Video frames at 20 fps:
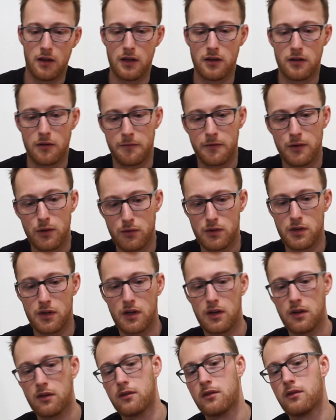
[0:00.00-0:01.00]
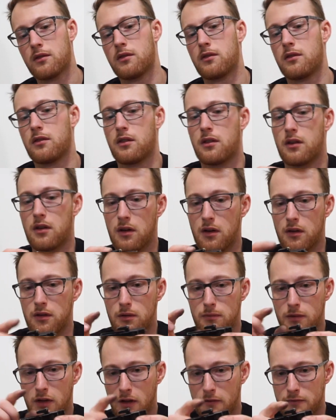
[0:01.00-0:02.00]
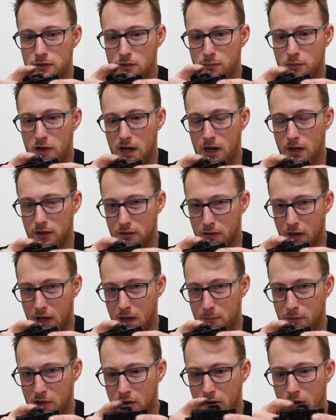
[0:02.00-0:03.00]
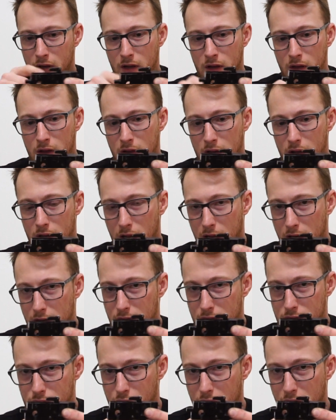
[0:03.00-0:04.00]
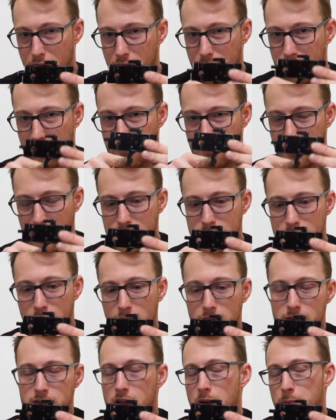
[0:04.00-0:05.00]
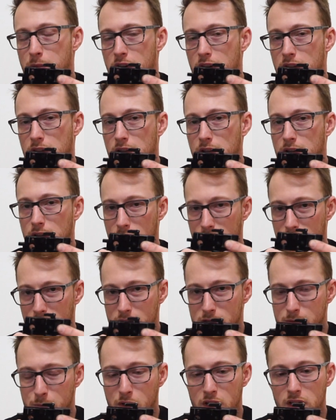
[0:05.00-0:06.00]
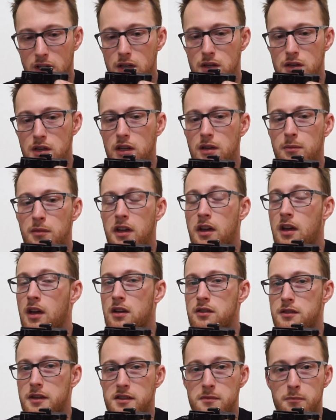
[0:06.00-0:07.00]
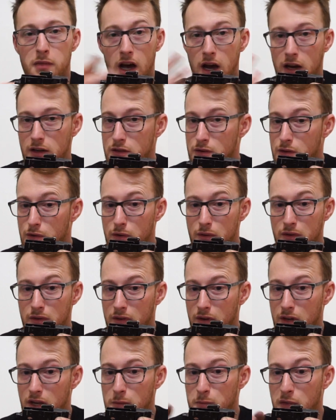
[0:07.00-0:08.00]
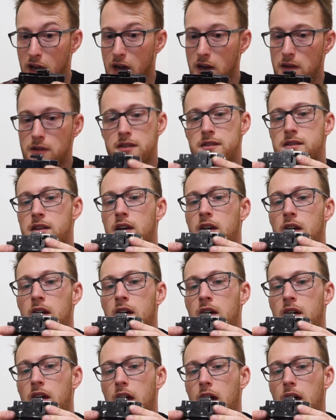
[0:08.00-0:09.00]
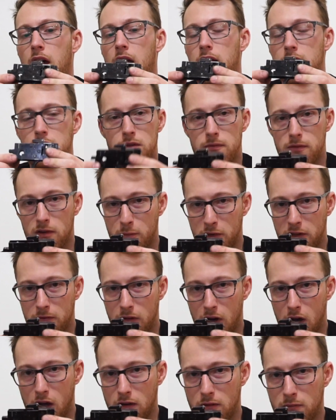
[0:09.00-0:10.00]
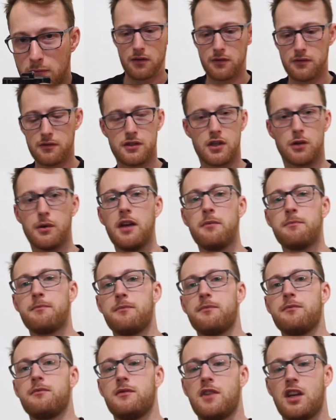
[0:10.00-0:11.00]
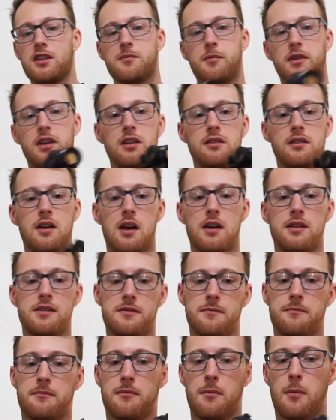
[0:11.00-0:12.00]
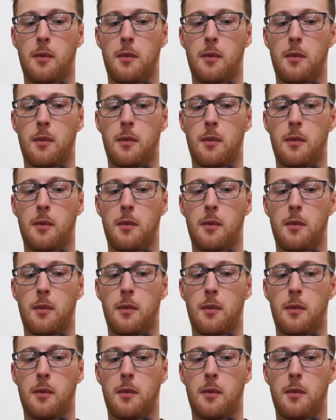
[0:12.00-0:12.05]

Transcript: In the future, you will have to buy the hammer and the trigger. They sell it separately, it's pretty cheap. Just buy 2-3 pairs and you will be fine. So yeah, that's been it guys.